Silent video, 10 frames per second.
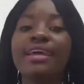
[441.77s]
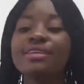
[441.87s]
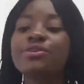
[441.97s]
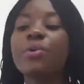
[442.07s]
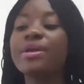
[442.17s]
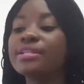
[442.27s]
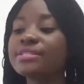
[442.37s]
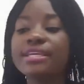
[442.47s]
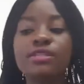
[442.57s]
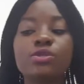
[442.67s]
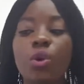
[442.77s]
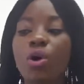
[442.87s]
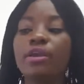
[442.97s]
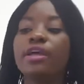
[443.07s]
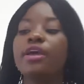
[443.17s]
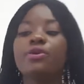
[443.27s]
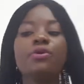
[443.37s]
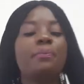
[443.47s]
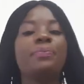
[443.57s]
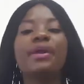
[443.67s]
So it's gone.
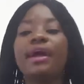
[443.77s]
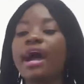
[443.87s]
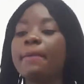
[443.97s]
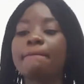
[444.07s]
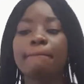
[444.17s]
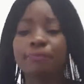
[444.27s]
You become